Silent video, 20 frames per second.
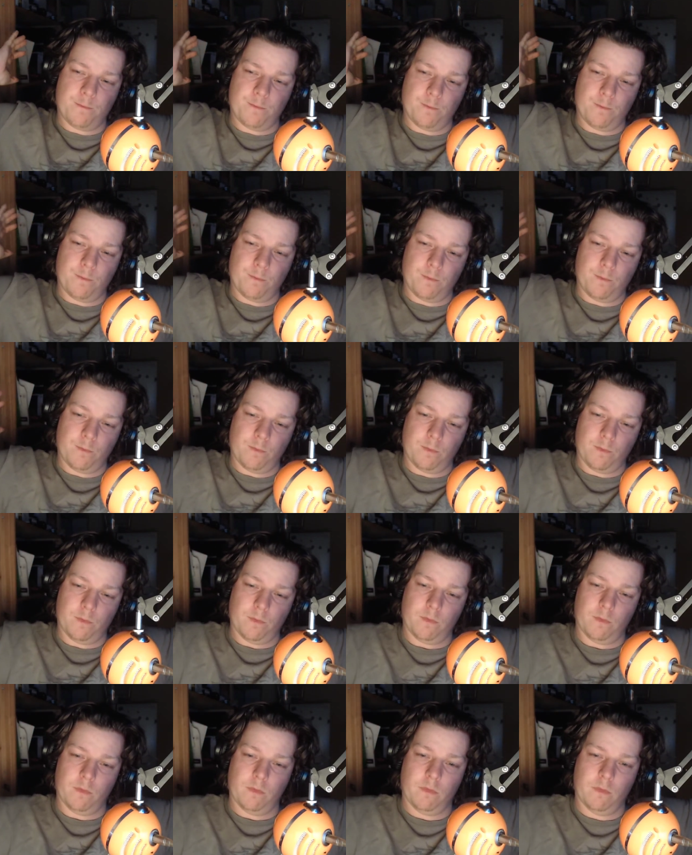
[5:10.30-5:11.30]

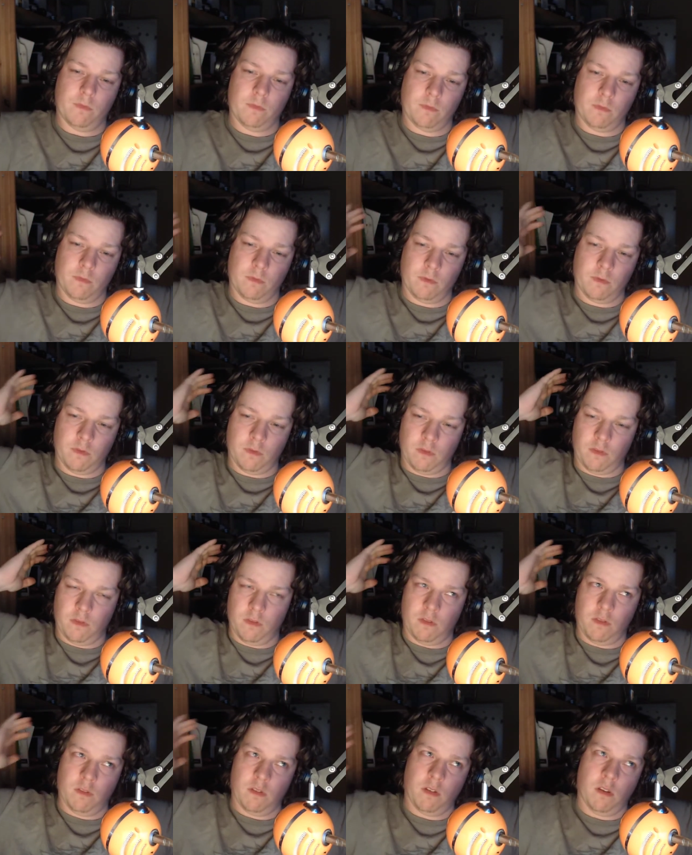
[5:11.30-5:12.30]

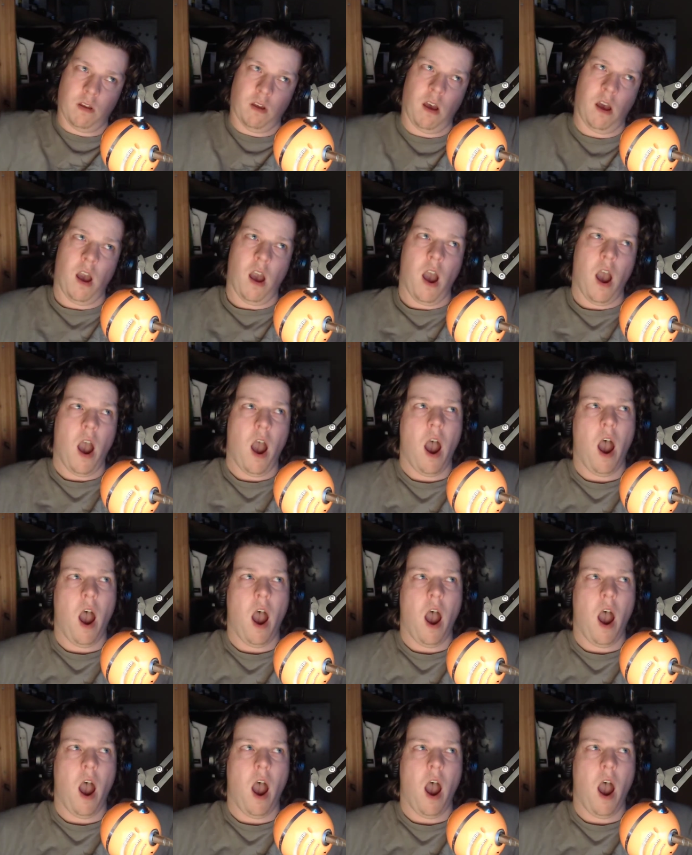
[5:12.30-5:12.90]
(no one is talking)